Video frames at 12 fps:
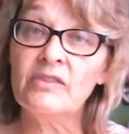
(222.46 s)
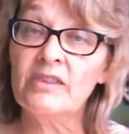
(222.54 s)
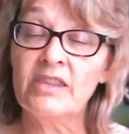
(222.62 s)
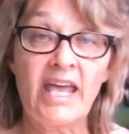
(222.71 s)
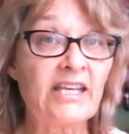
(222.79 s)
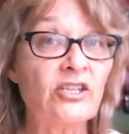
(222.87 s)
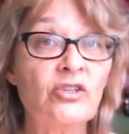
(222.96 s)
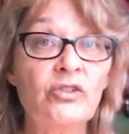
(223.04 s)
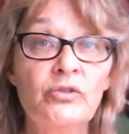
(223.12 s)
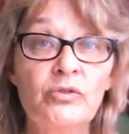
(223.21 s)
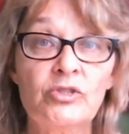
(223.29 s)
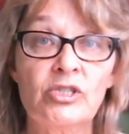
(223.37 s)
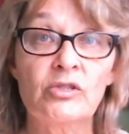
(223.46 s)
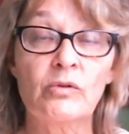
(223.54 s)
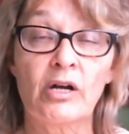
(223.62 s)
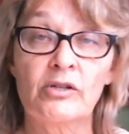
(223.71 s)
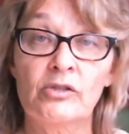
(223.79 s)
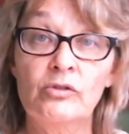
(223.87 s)
thank you to
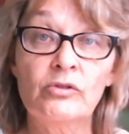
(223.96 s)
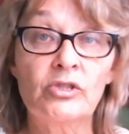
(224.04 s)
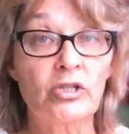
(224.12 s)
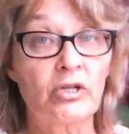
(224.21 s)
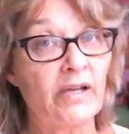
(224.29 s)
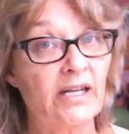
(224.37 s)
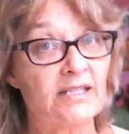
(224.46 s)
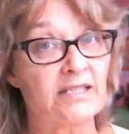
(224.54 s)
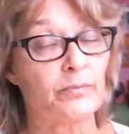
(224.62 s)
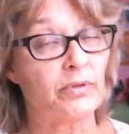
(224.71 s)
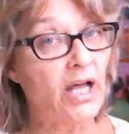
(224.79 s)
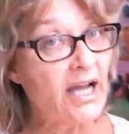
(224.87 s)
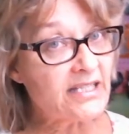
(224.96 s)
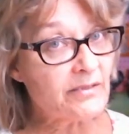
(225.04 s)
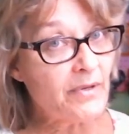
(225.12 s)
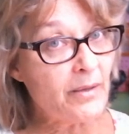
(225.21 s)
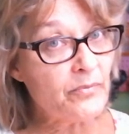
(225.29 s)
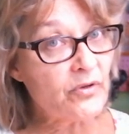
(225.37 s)
our new curated supplies
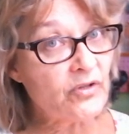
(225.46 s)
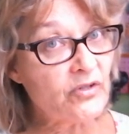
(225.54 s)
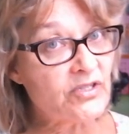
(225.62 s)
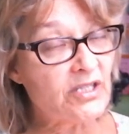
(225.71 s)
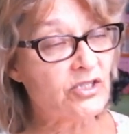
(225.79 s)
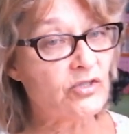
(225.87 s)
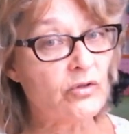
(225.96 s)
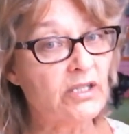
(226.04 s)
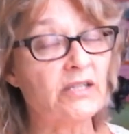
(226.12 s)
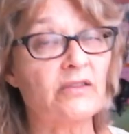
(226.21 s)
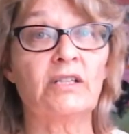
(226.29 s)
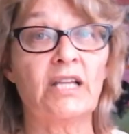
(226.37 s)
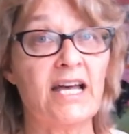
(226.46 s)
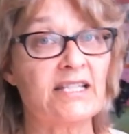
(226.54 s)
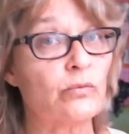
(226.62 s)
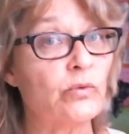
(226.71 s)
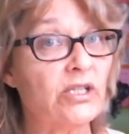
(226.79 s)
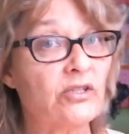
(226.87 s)
members that joined in the
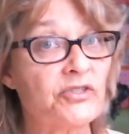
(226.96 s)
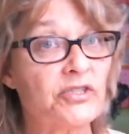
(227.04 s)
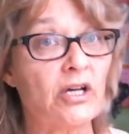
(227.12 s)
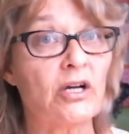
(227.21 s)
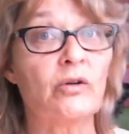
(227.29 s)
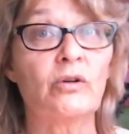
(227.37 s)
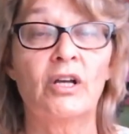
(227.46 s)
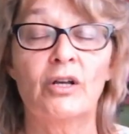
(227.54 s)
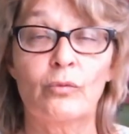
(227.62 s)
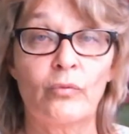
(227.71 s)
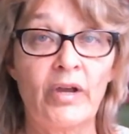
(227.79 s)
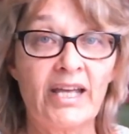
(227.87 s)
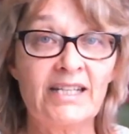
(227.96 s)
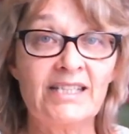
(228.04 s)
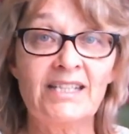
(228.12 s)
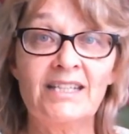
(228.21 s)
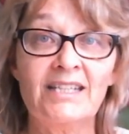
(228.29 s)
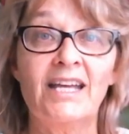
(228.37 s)
last week or so,
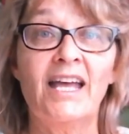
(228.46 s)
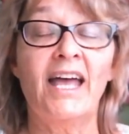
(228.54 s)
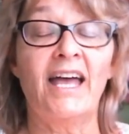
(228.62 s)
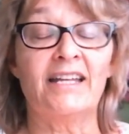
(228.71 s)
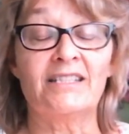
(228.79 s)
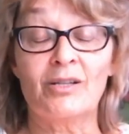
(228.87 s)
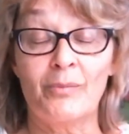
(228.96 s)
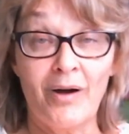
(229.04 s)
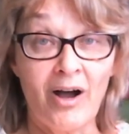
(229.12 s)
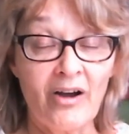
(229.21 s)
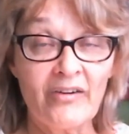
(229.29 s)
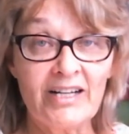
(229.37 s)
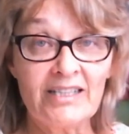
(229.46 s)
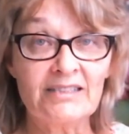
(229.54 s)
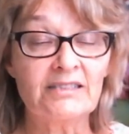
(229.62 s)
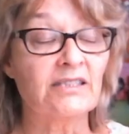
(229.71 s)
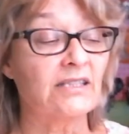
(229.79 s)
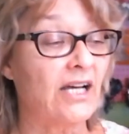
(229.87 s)
Randy and Tamara.
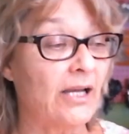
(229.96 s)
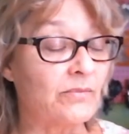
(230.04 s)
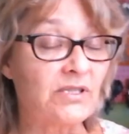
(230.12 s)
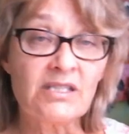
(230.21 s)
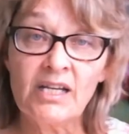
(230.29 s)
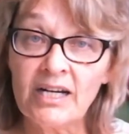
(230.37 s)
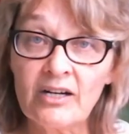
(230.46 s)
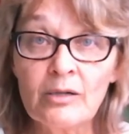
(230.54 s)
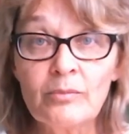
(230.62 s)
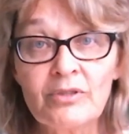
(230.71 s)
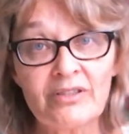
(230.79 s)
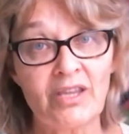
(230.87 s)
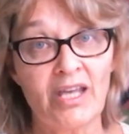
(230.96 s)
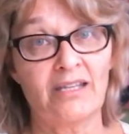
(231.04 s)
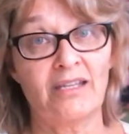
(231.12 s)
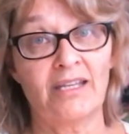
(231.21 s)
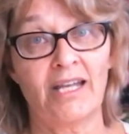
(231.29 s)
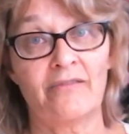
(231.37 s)
I'm terrible at
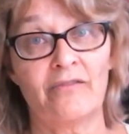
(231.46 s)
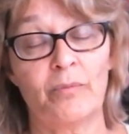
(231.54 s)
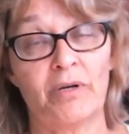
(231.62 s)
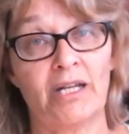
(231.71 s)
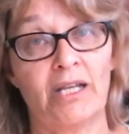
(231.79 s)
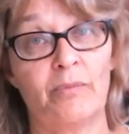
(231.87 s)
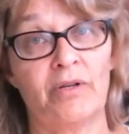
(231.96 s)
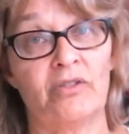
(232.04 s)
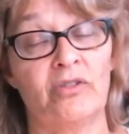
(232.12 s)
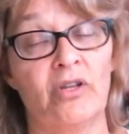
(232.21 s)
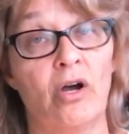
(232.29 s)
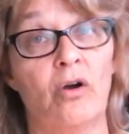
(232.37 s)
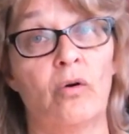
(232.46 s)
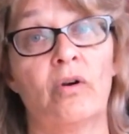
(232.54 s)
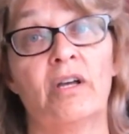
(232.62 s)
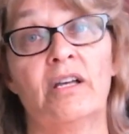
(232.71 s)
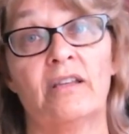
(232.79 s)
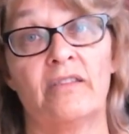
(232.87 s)
thanking everybody, but know
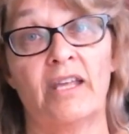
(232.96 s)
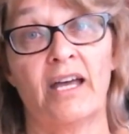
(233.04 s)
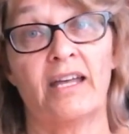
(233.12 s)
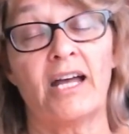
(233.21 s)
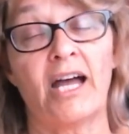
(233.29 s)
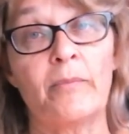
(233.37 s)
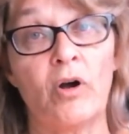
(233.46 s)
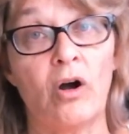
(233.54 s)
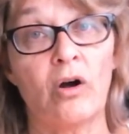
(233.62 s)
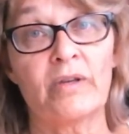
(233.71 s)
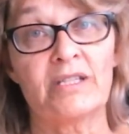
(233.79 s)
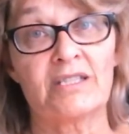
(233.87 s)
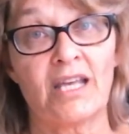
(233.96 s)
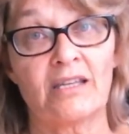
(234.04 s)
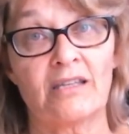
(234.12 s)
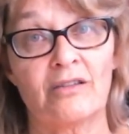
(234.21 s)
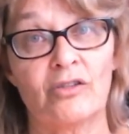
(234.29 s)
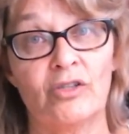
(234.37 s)
that I'm always
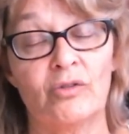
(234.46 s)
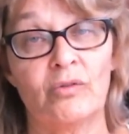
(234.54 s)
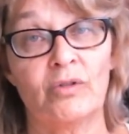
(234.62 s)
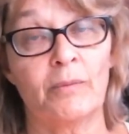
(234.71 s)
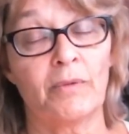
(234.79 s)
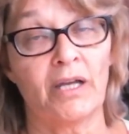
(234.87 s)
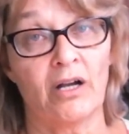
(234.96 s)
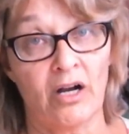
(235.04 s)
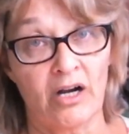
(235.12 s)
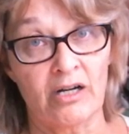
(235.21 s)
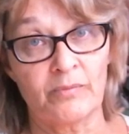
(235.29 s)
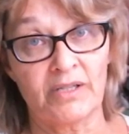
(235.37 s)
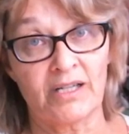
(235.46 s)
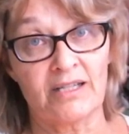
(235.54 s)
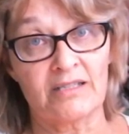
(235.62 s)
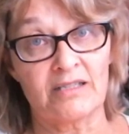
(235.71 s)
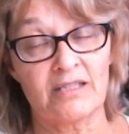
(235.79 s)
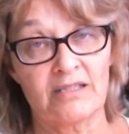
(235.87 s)
thanking you in my heart,
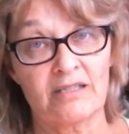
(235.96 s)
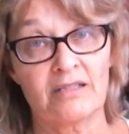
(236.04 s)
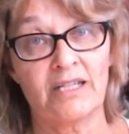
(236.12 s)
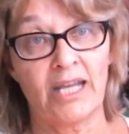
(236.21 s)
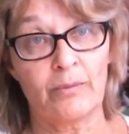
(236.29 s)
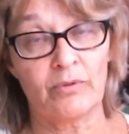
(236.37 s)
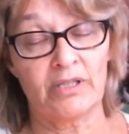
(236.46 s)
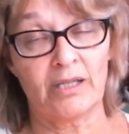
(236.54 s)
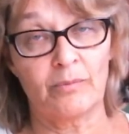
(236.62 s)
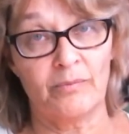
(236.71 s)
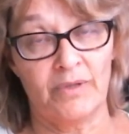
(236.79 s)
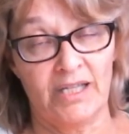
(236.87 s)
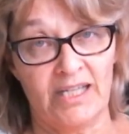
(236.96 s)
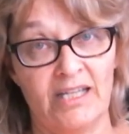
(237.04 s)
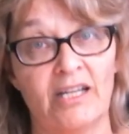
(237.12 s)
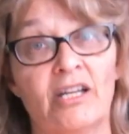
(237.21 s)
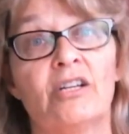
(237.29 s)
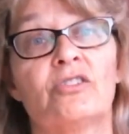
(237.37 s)
because this is enabling me
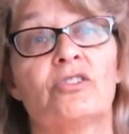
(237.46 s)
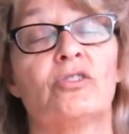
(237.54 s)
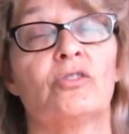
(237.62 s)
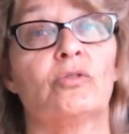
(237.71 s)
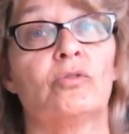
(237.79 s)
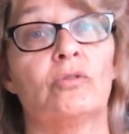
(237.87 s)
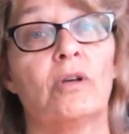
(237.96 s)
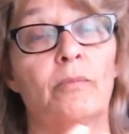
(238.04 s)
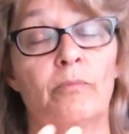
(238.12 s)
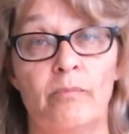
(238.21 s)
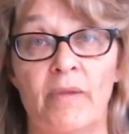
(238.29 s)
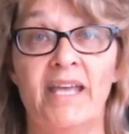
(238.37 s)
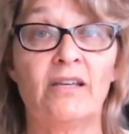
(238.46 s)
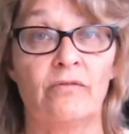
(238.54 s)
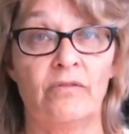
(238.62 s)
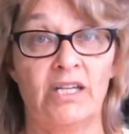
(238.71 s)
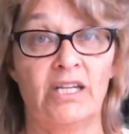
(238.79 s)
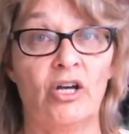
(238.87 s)
to make
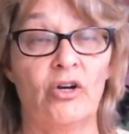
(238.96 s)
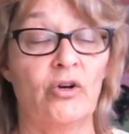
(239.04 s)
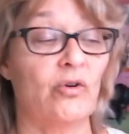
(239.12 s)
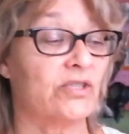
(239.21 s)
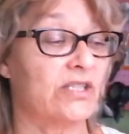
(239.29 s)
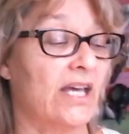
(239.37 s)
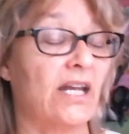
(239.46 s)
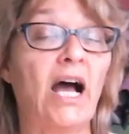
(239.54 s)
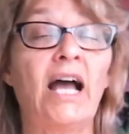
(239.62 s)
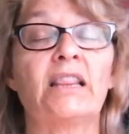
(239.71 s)
videos, and I